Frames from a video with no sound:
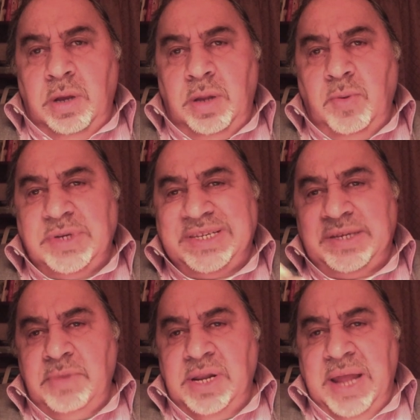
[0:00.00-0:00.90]
there was a
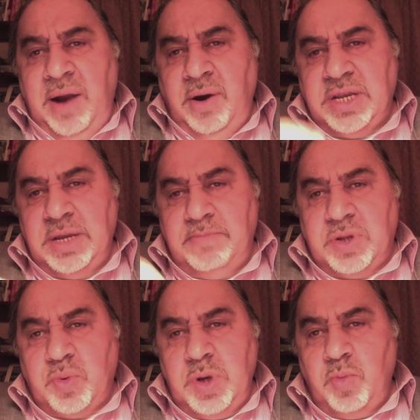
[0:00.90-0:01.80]
similarity
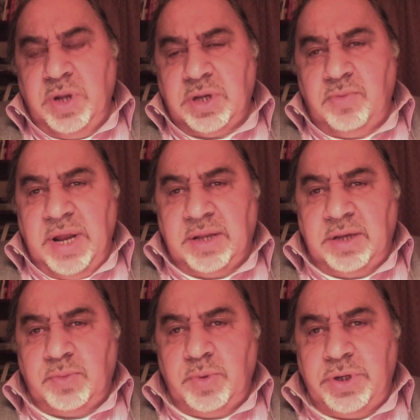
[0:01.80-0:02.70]
between what
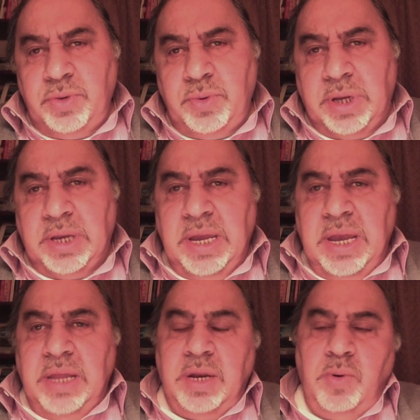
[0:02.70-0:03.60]
directors were doing.
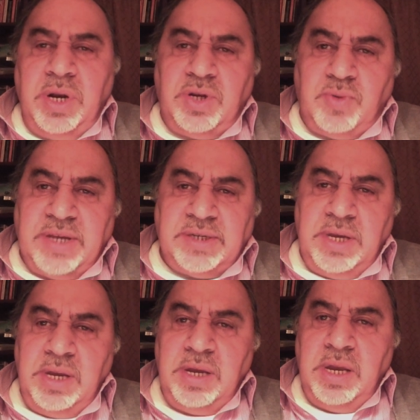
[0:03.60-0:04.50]
They were
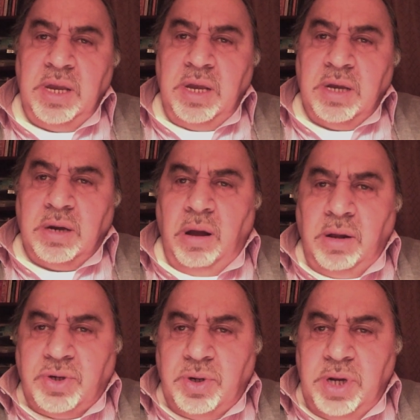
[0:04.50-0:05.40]
addressing
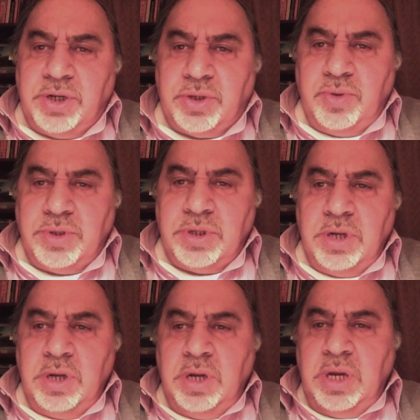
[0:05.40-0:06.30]
cultural issues,
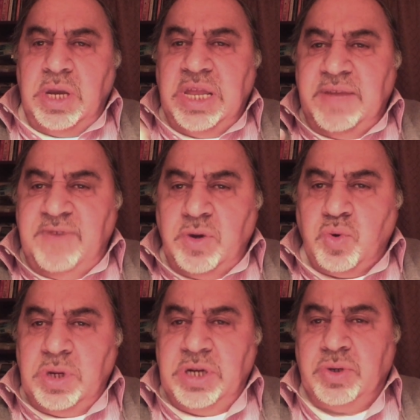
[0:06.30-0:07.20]

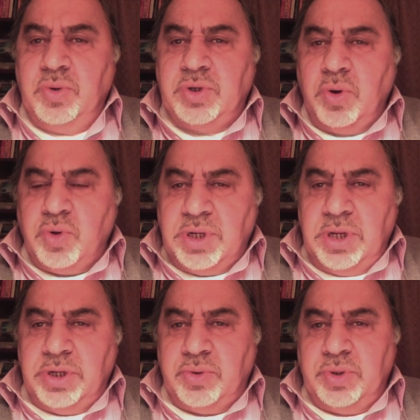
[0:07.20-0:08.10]
individual issues,
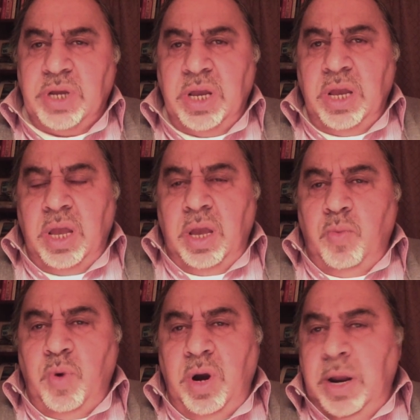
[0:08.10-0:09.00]
social issues,
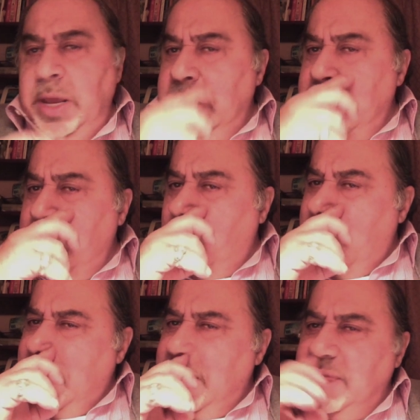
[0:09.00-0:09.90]
where, in a
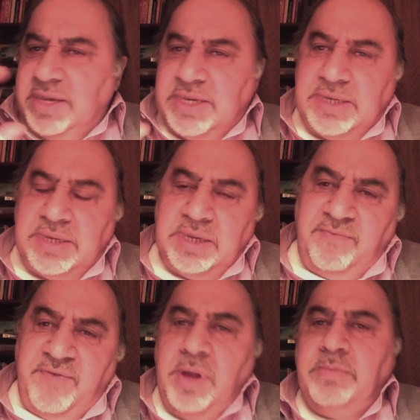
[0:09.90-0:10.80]
way, the
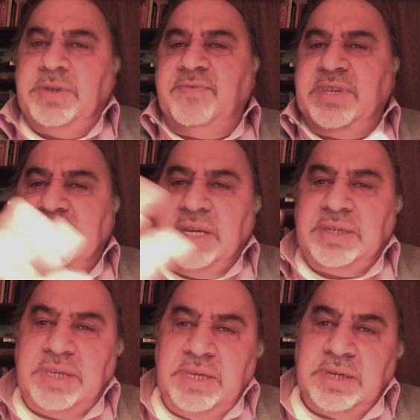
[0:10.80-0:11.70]
films of the
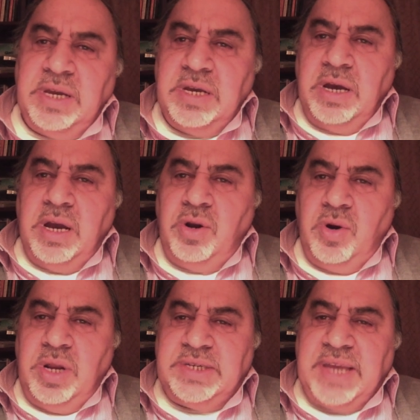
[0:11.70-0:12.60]
60s and
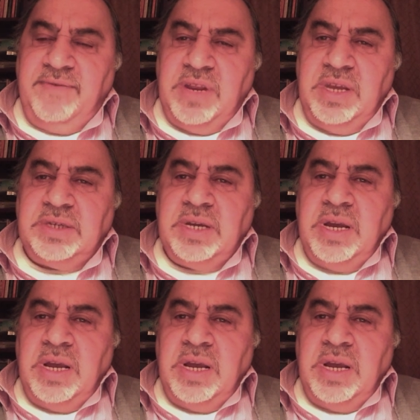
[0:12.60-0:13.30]
early 70s